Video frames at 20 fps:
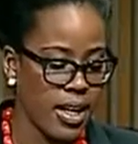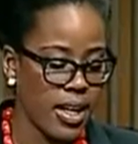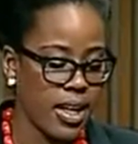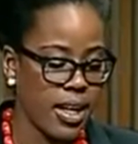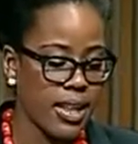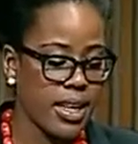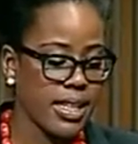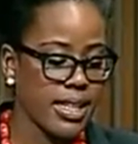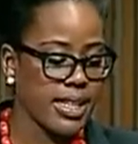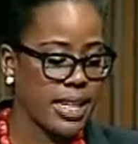
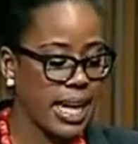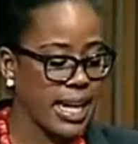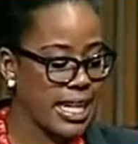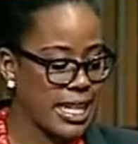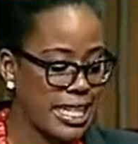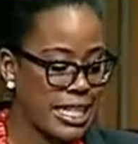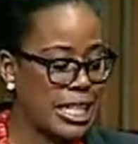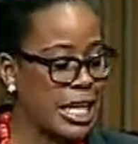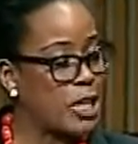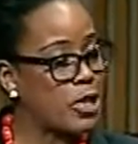The second
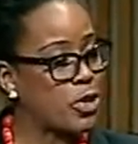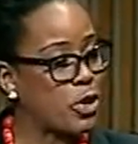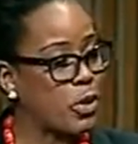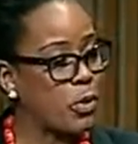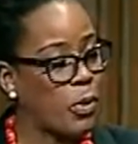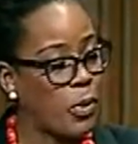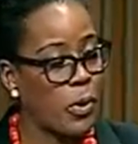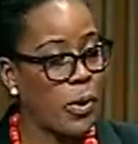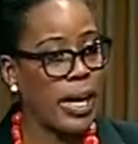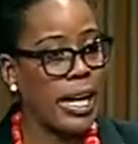central
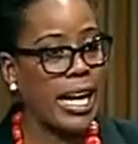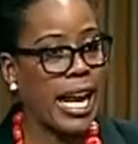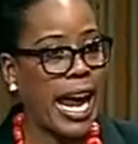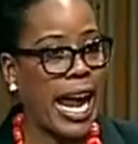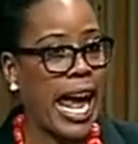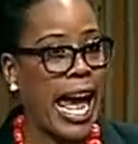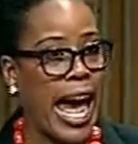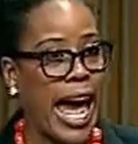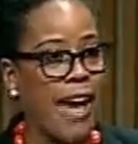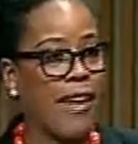point I
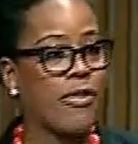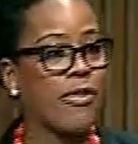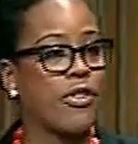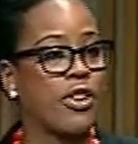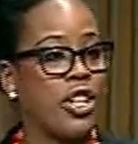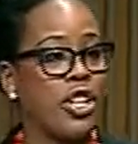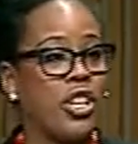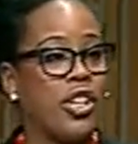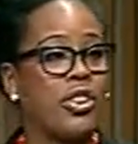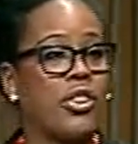have for
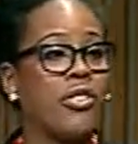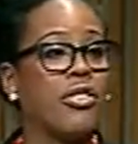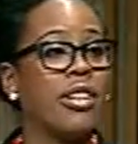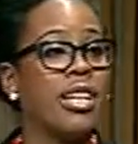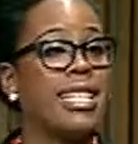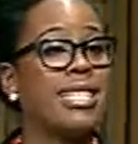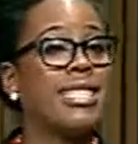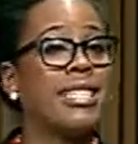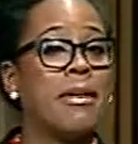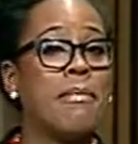you
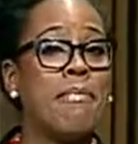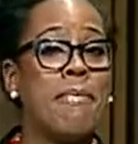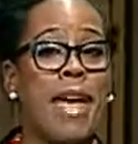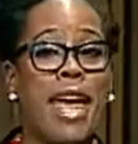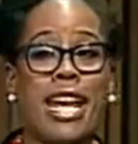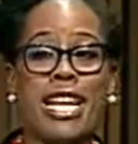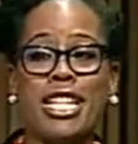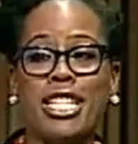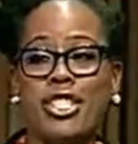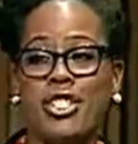is to
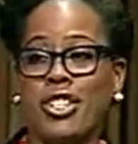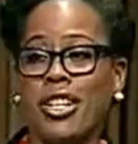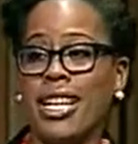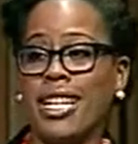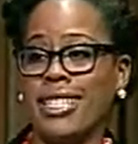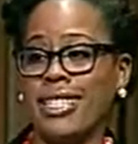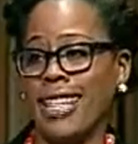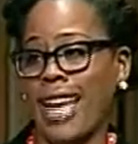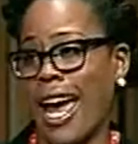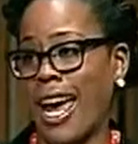manage your
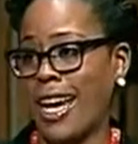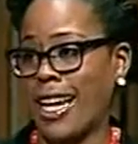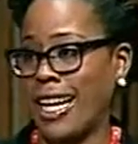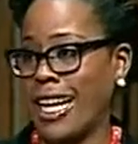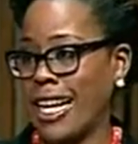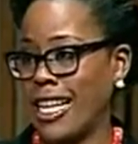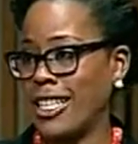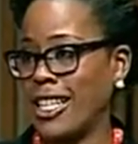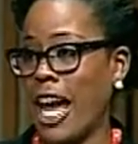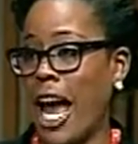
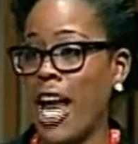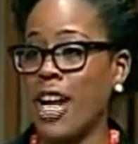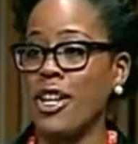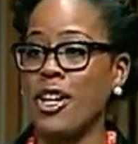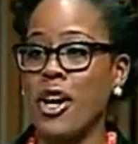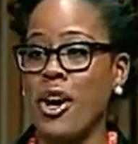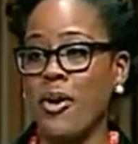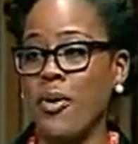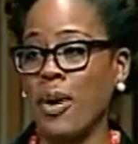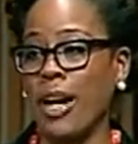anxiety. I
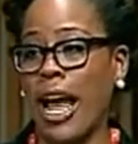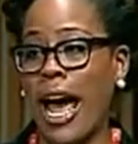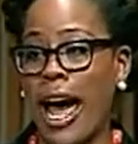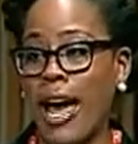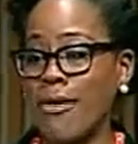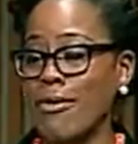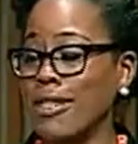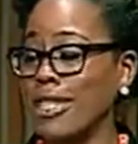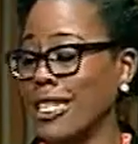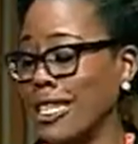know when I
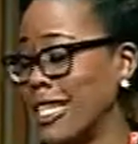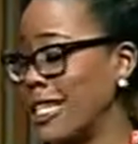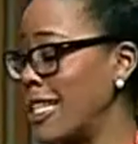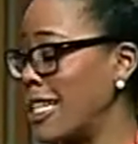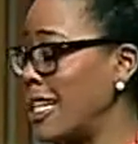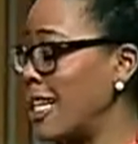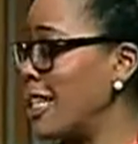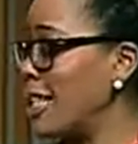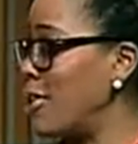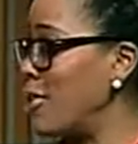was
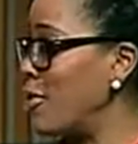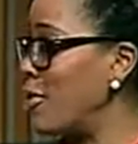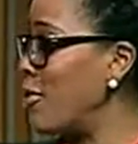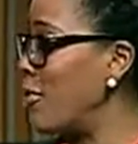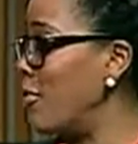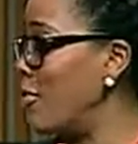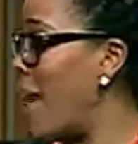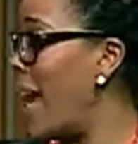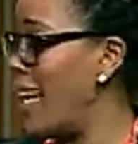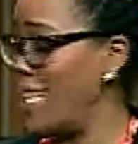listening to
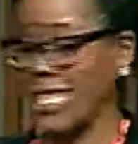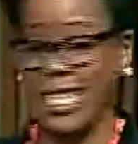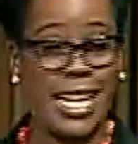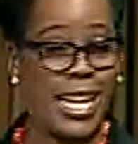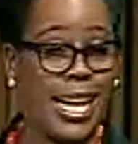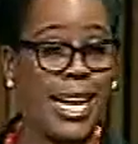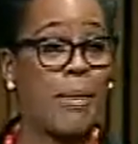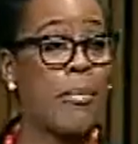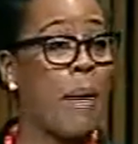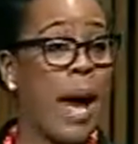
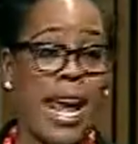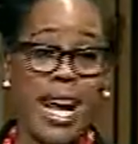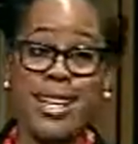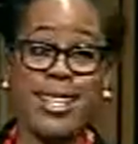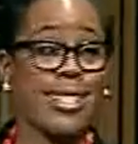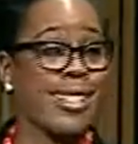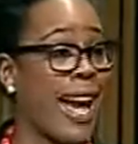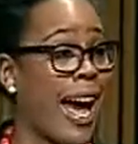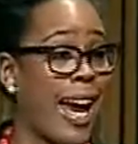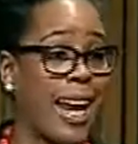Reggie, my
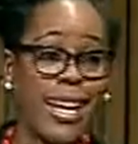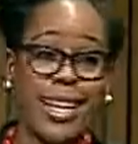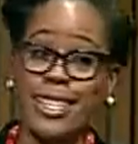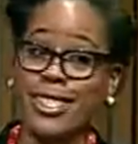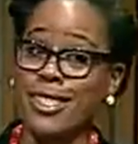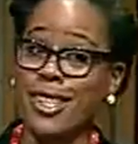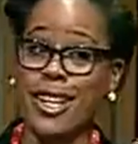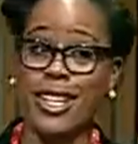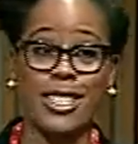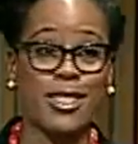anxiety
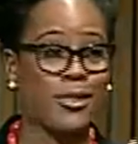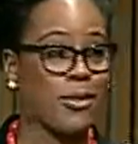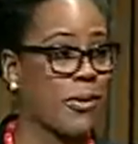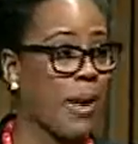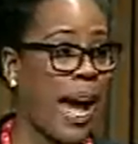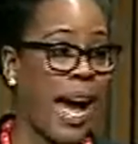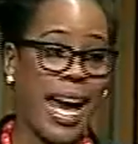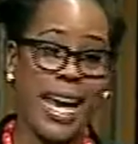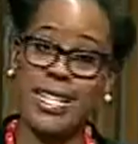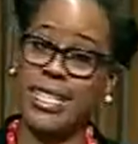started to
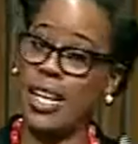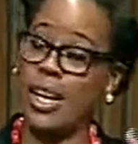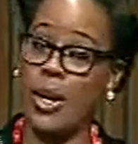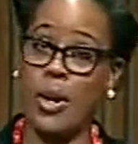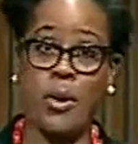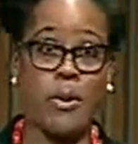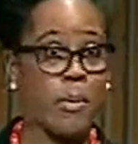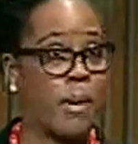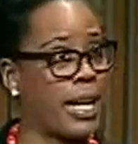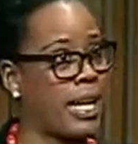rise. Like,
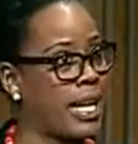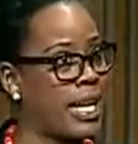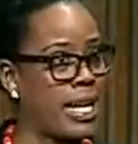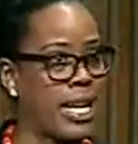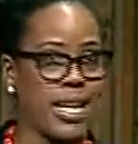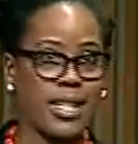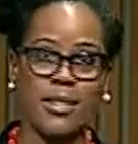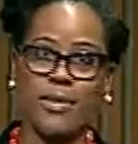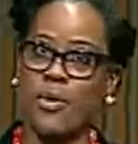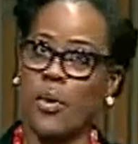oh my
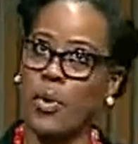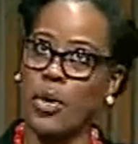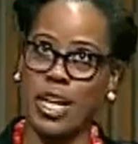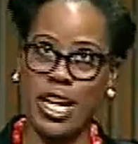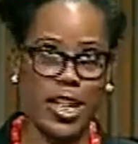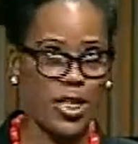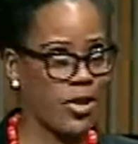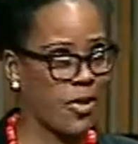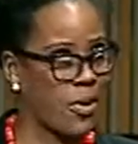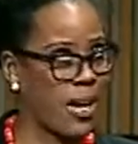goodness,
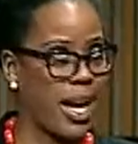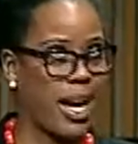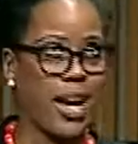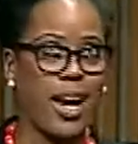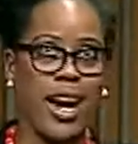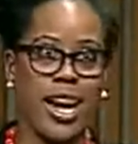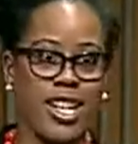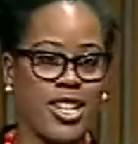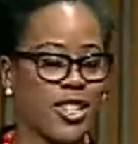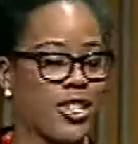43,
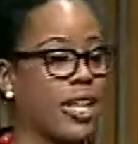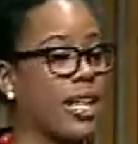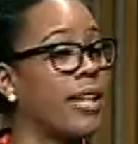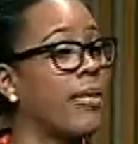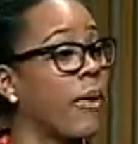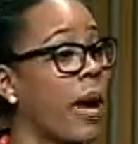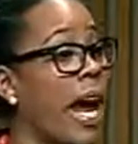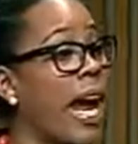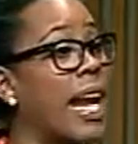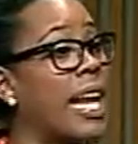100,
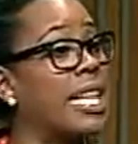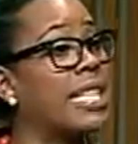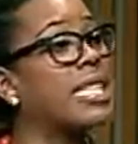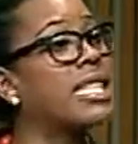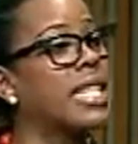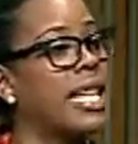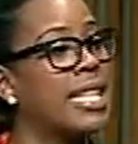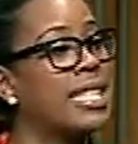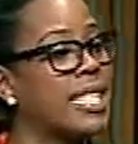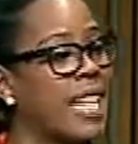right?
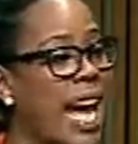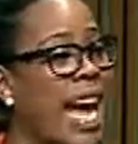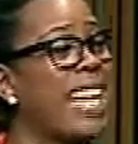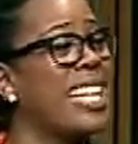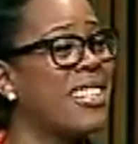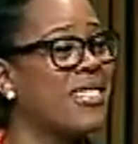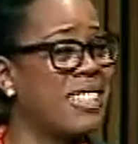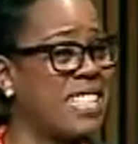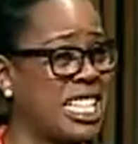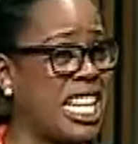It's kind
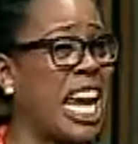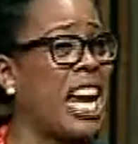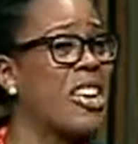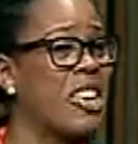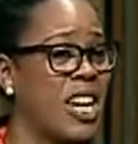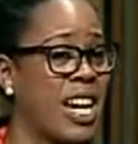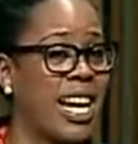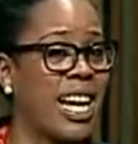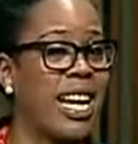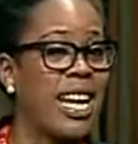of
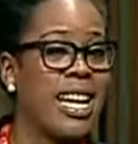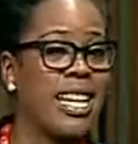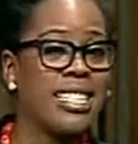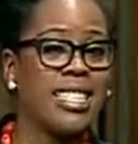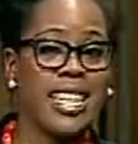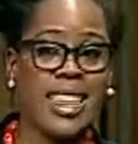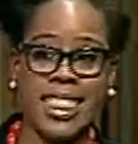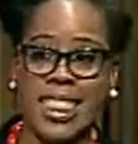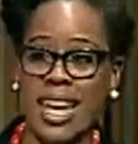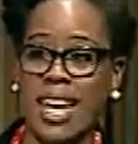scary to
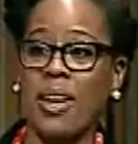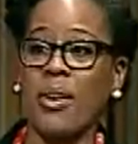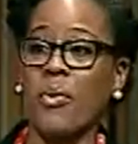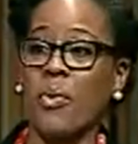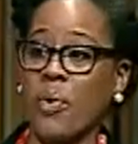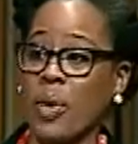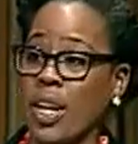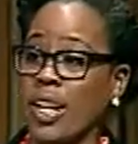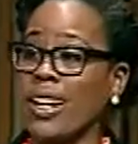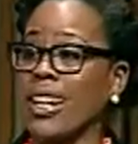think
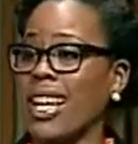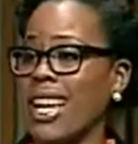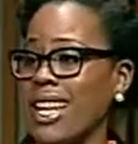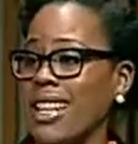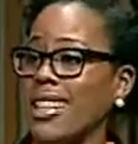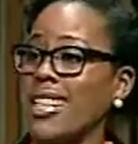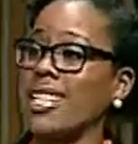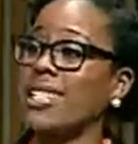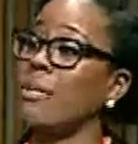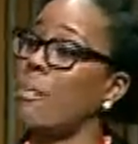we're in
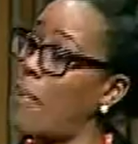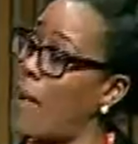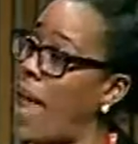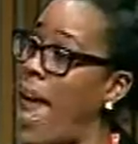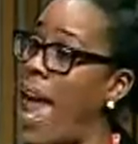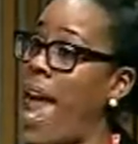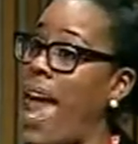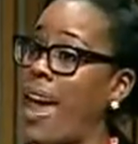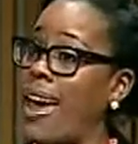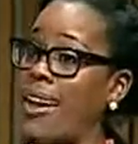this
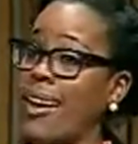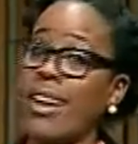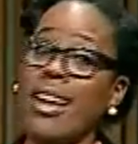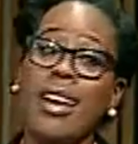bad